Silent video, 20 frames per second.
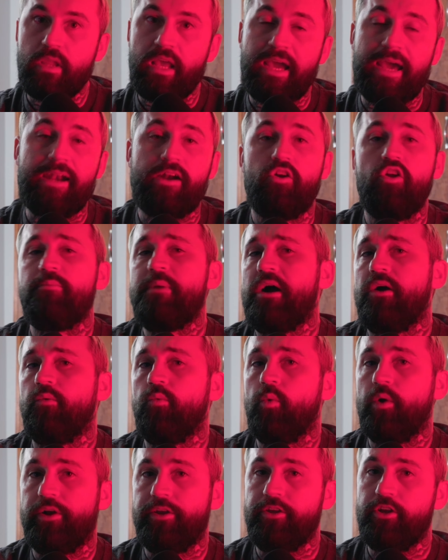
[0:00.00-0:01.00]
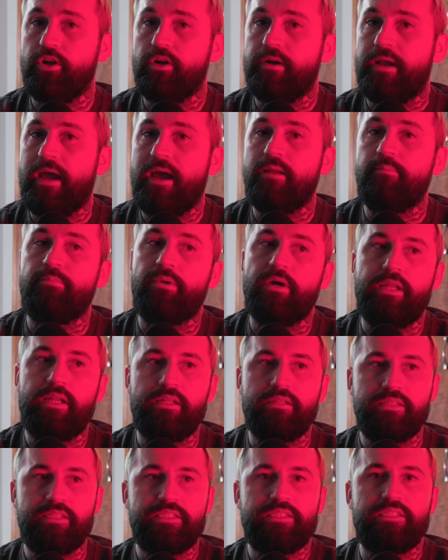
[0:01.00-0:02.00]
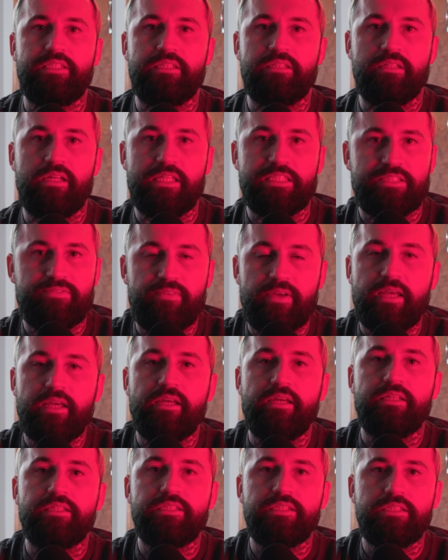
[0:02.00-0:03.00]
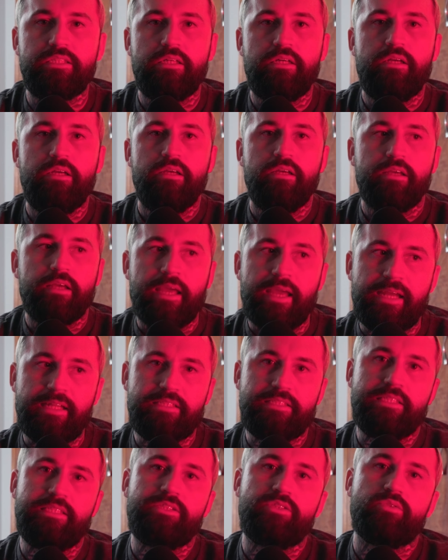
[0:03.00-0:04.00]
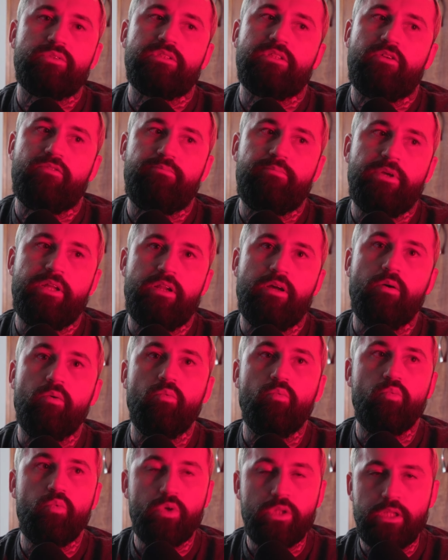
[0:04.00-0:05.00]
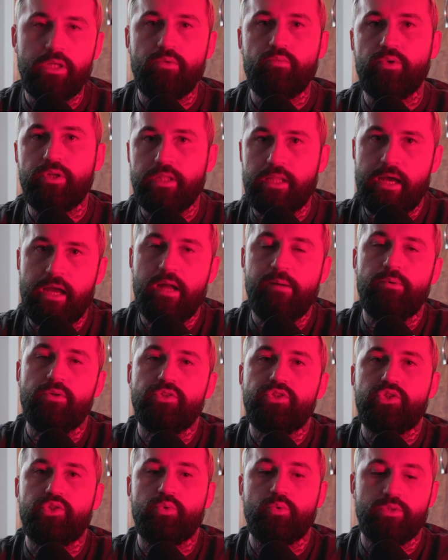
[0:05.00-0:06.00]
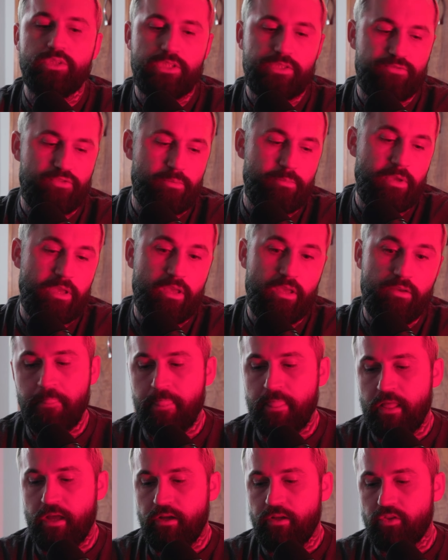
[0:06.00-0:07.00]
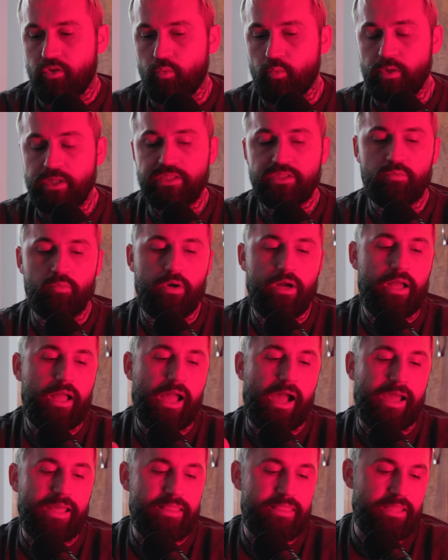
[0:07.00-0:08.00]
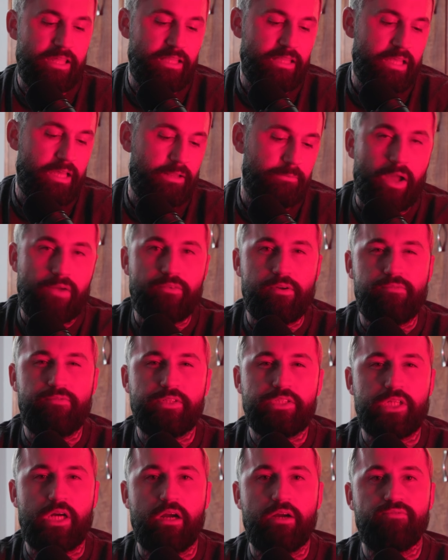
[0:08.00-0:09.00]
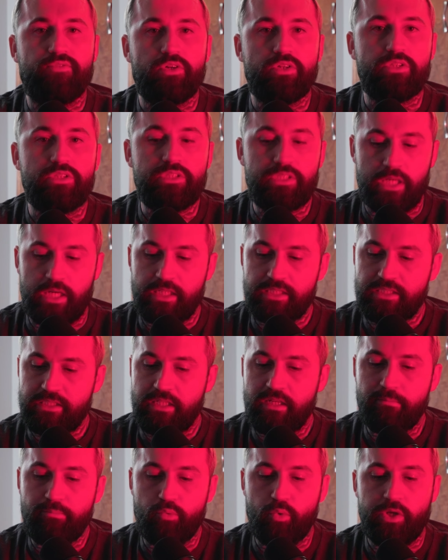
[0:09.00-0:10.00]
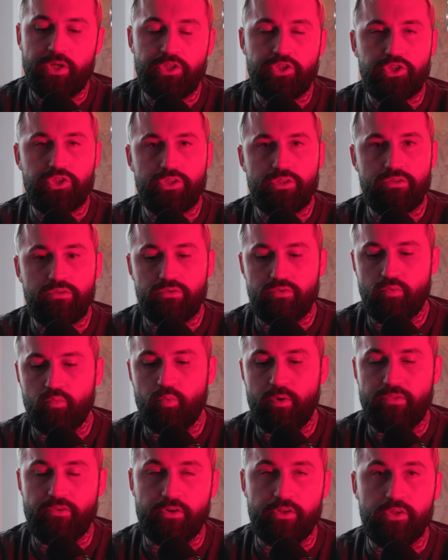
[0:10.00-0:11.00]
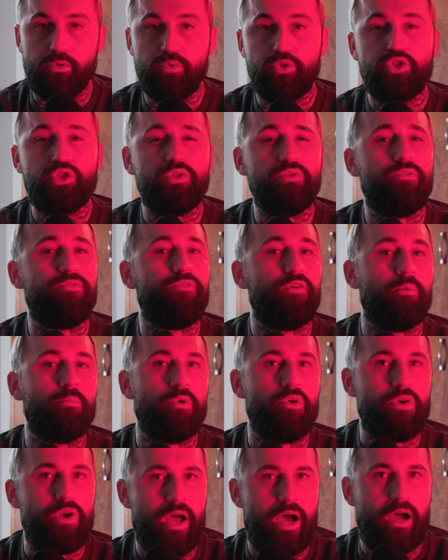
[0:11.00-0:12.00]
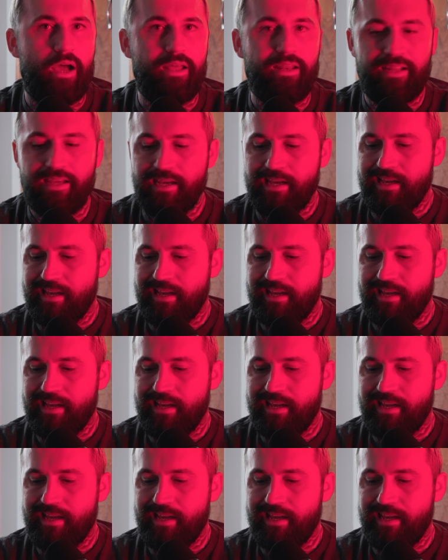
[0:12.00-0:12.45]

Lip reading: I don't know about where you're at, but at least in Las Vegas, antique stores have been a really reliable source for me. The reason why I think that every photographer does need a point and shoot, whether you shoot film or not,